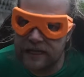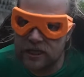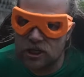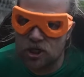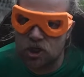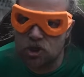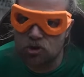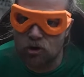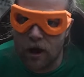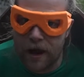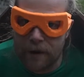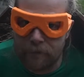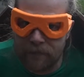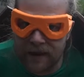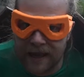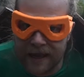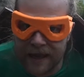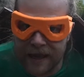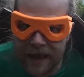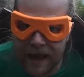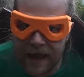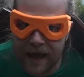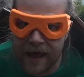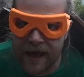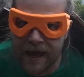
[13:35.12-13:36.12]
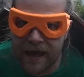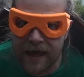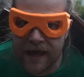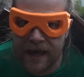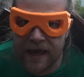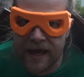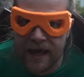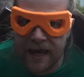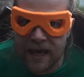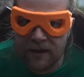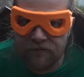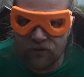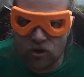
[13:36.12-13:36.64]
strap here
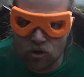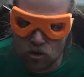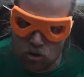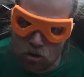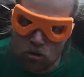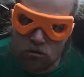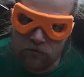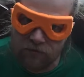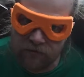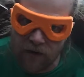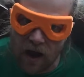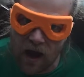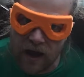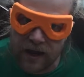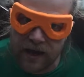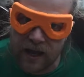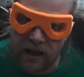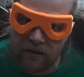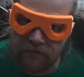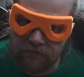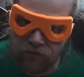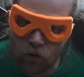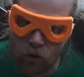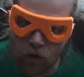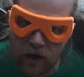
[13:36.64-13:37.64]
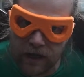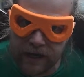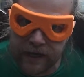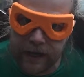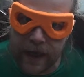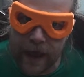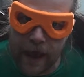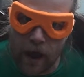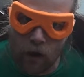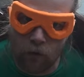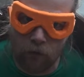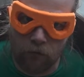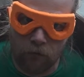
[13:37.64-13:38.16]
if you do find it falling
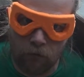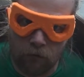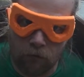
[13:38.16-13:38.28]
down.